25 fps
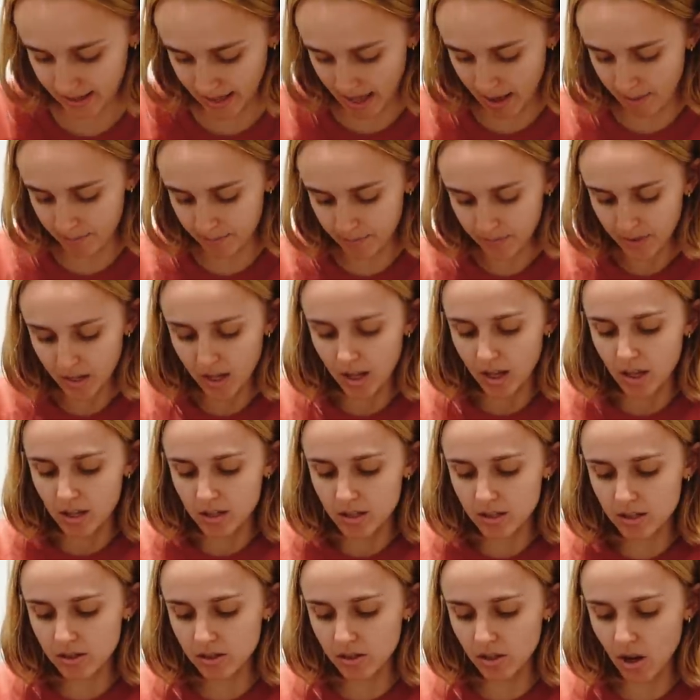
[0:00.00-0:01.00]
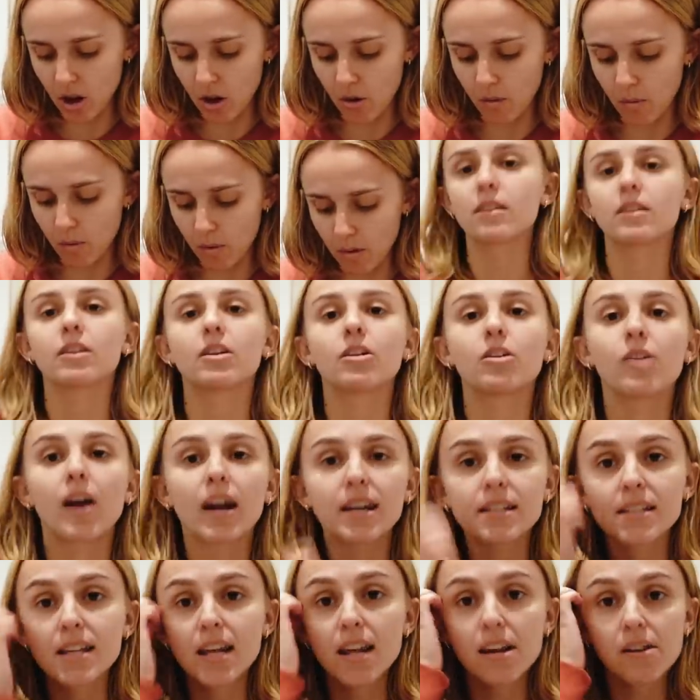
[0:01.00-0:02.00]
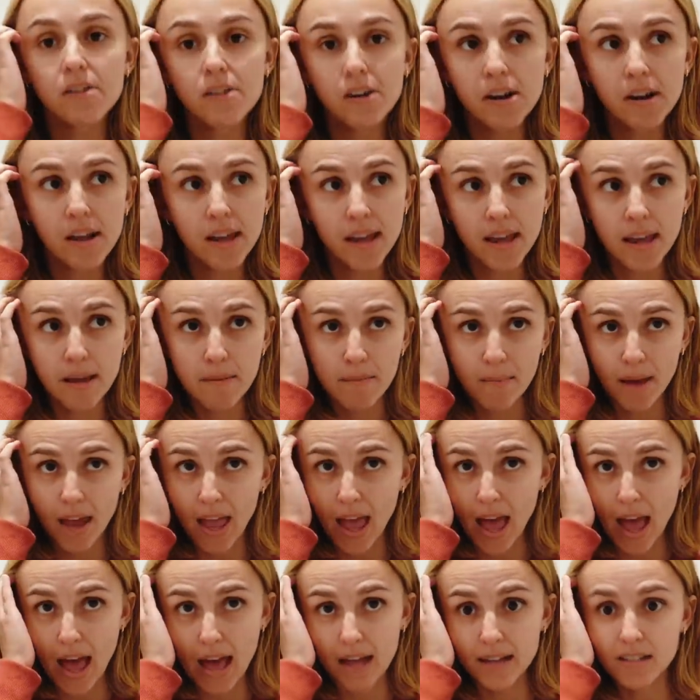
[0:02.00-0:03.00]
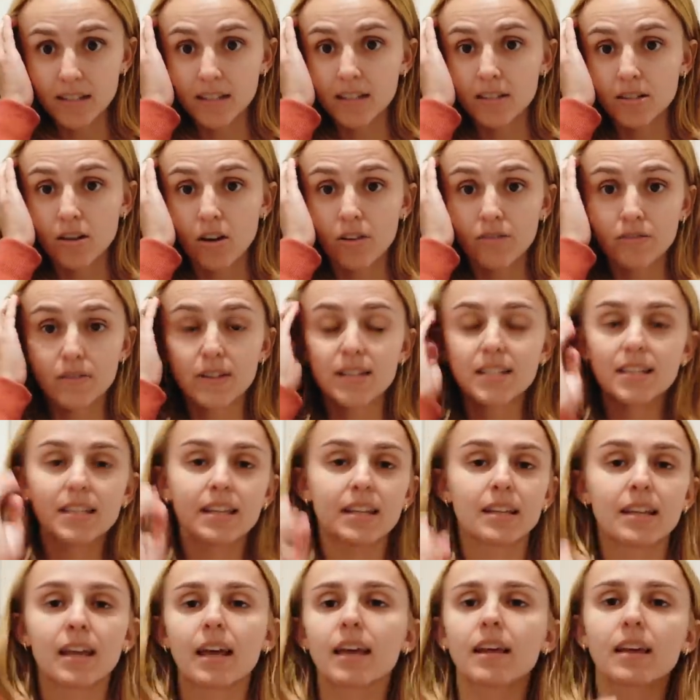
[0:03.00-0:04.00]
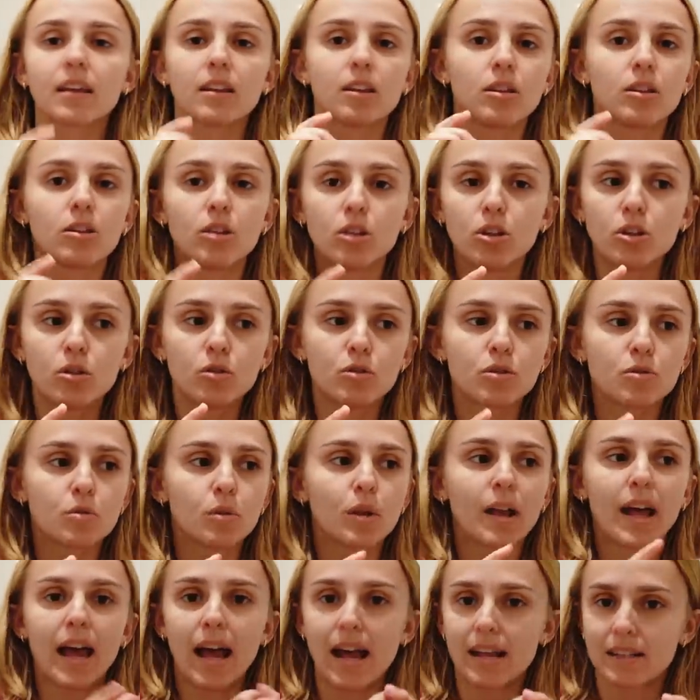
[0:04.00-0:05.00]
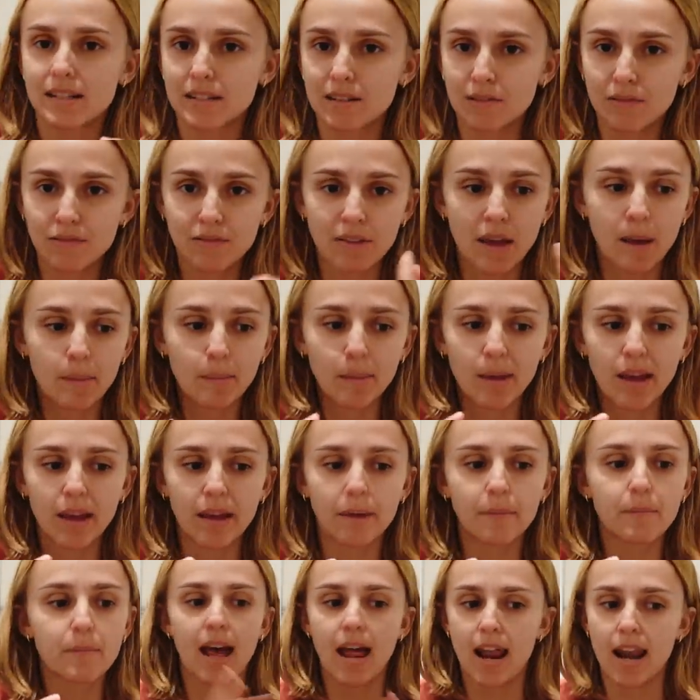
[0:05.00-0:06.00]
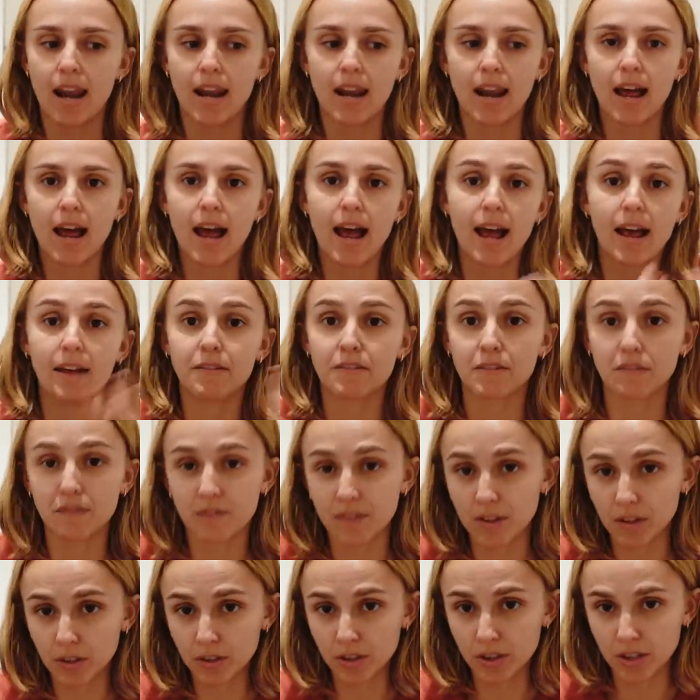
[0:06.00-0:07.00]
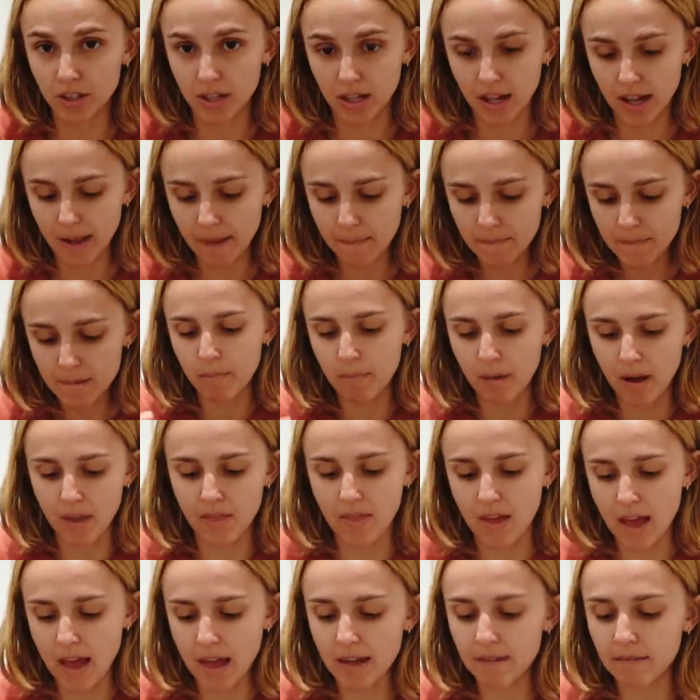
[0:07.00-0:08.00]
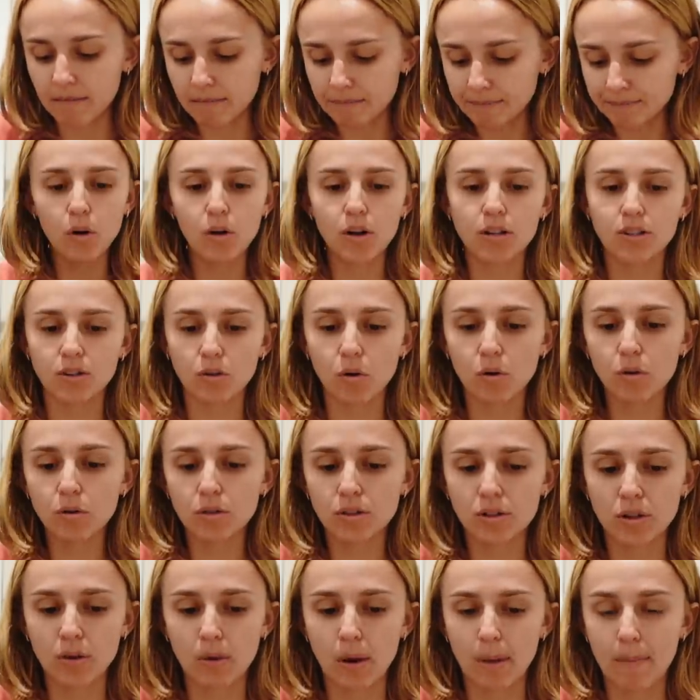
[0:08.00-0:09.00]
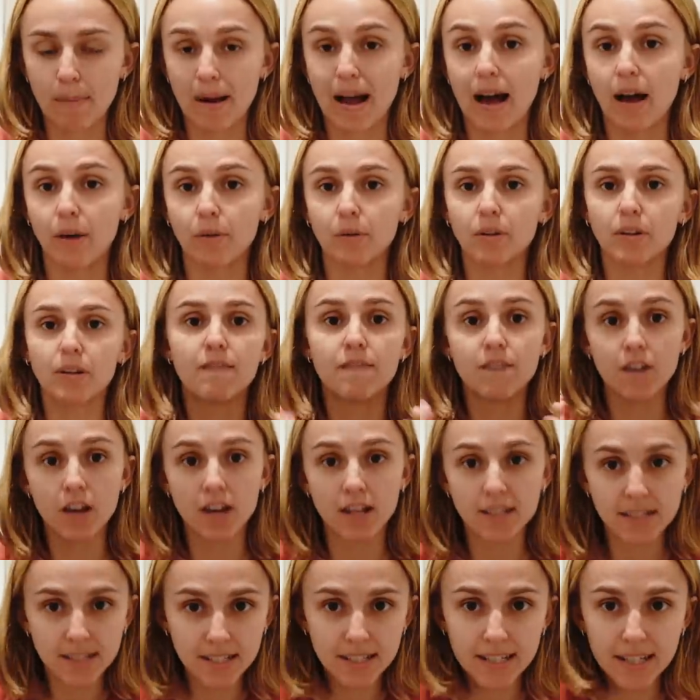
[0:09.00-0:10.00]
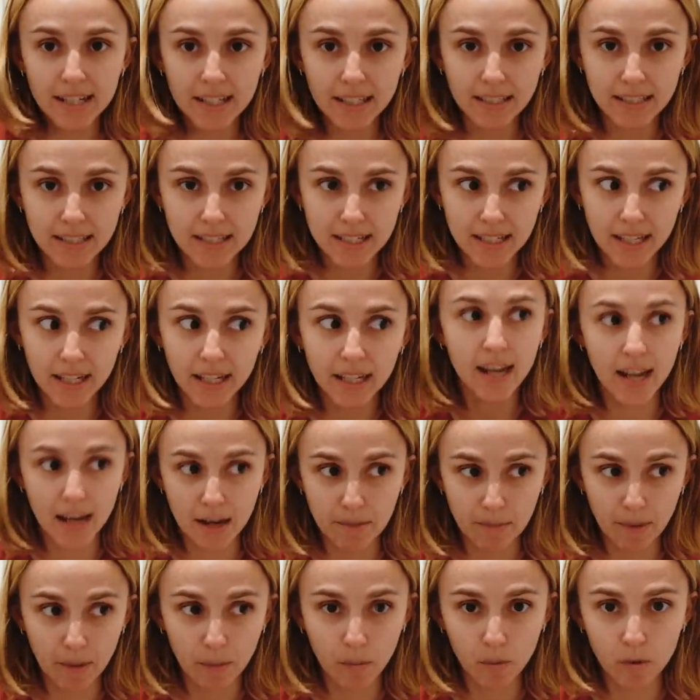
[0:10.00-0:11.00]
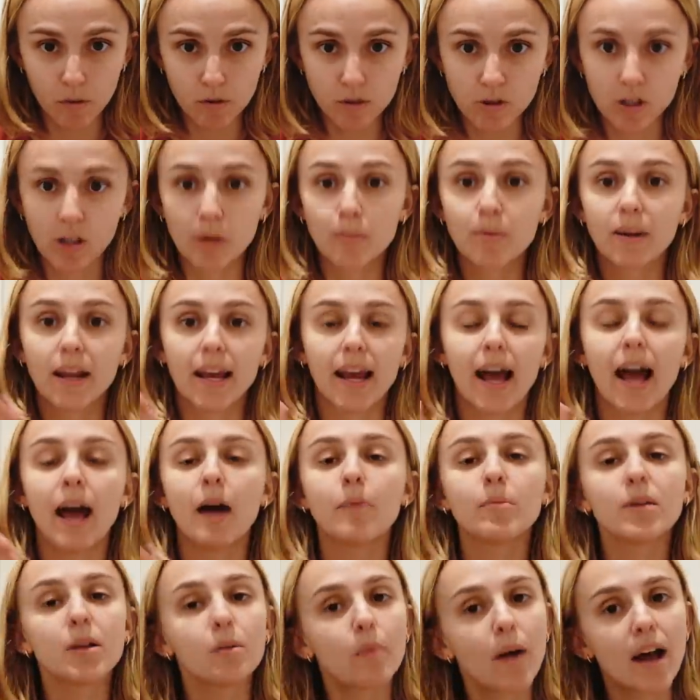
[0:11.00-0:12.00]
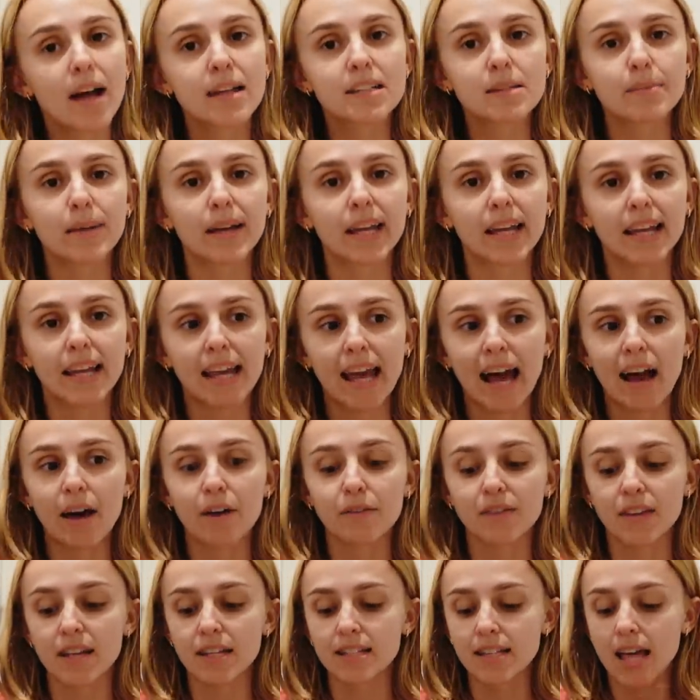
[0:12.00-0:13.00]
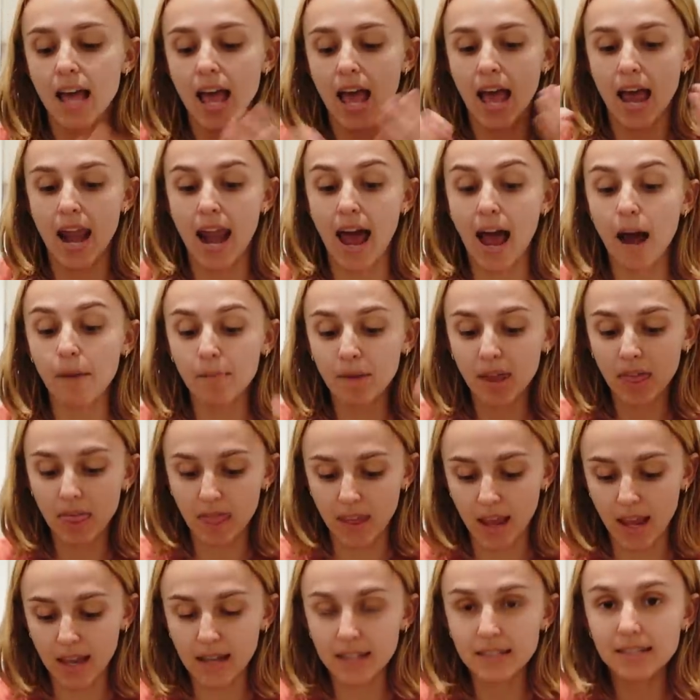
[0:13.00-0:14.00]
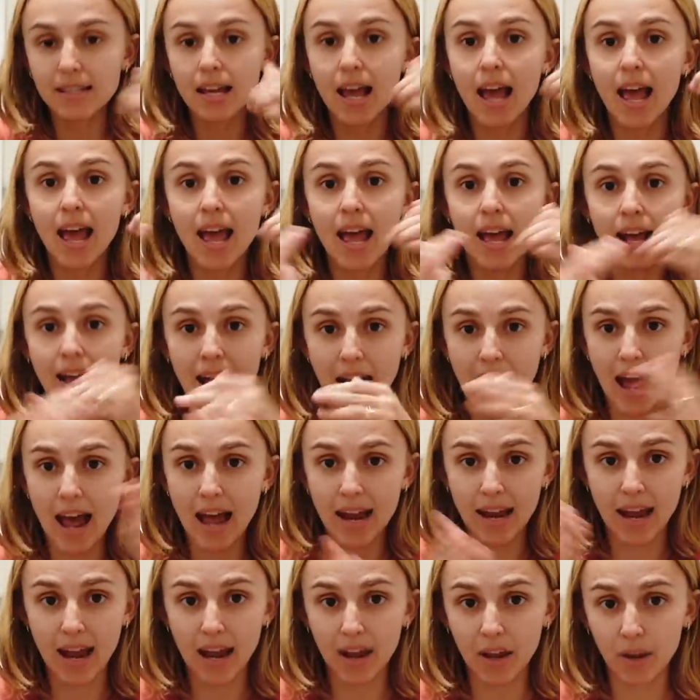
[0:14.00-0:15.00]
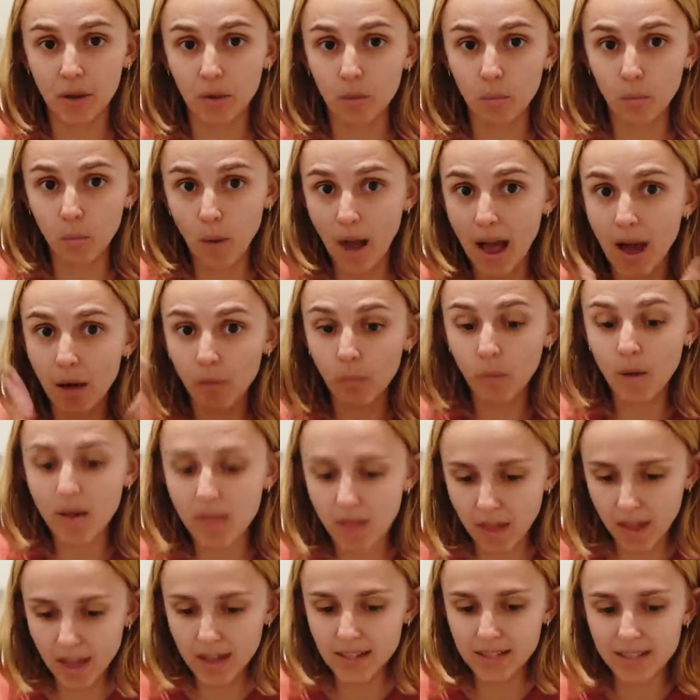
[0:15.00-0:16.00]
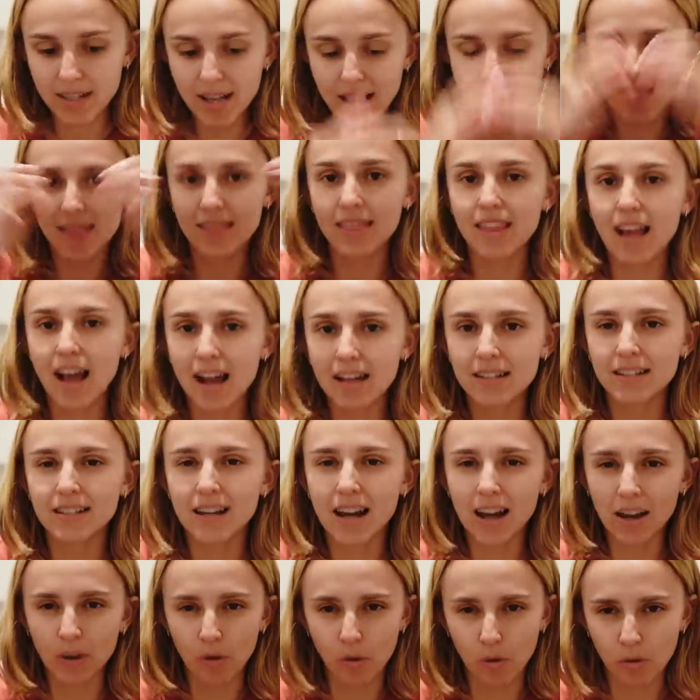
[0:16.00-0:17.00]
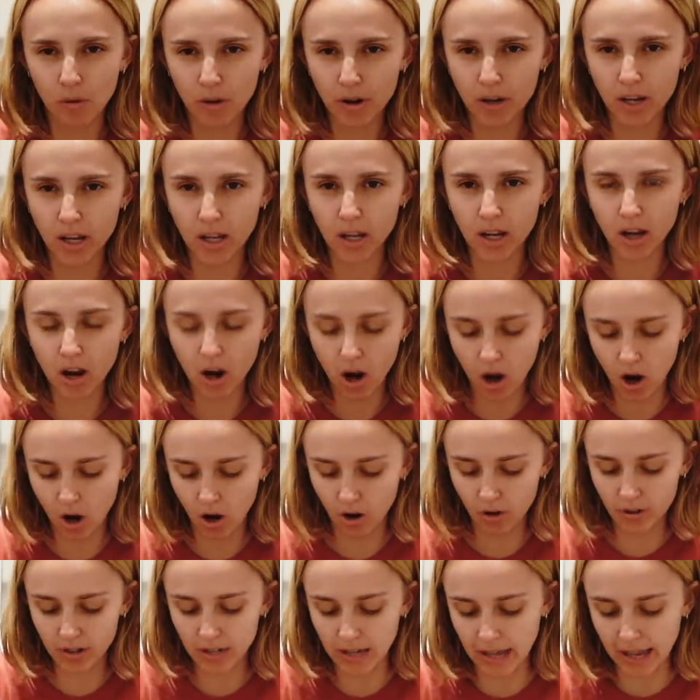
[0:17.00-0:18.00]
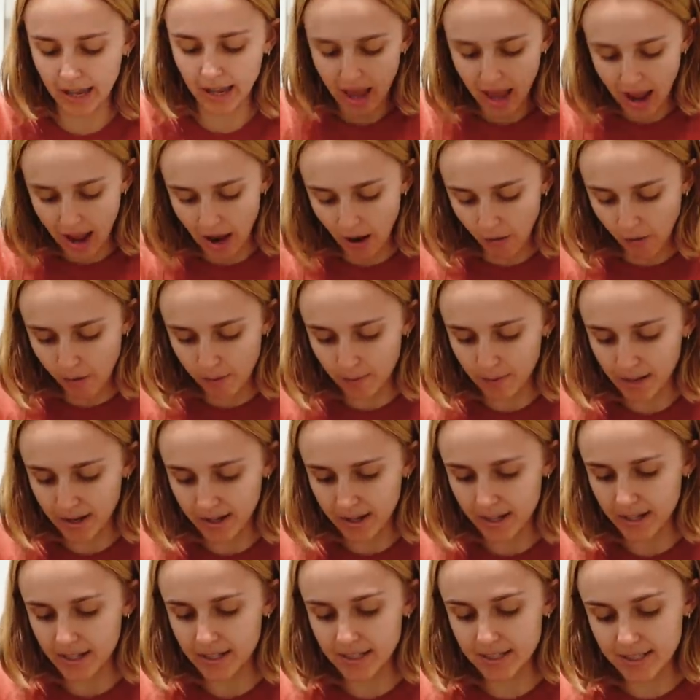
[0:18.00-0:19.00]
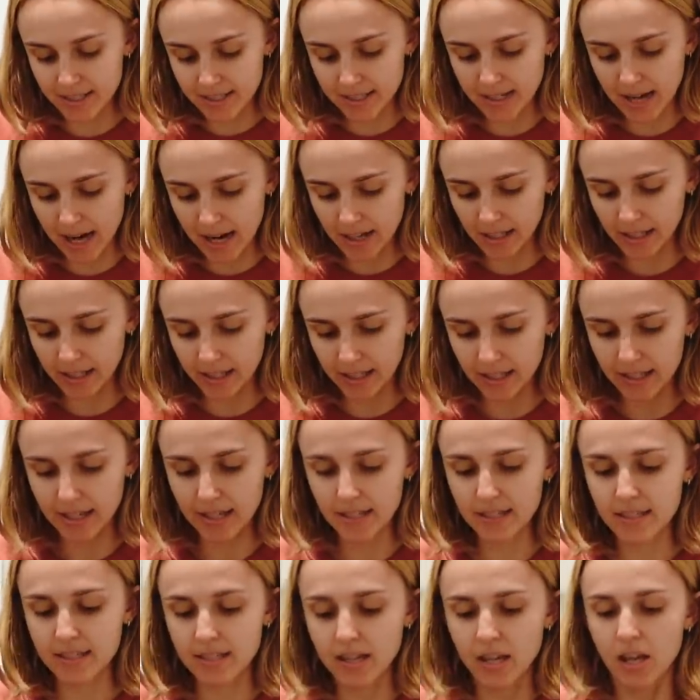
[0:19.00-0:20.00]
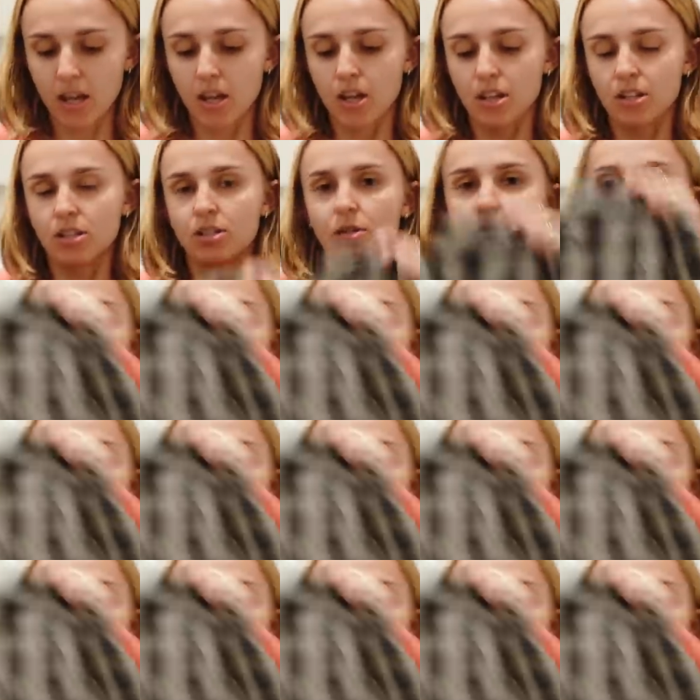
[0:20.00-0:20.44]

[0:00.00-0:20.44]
them. So the criteria in my head is obviously like the usual, it has to fit me and I have to feel good in it. But then it's also about versatility in my wardrobe. Like, how many wears am I gonna get out of this and how many things can I wear with it that I already own? Like, how am I styling this? So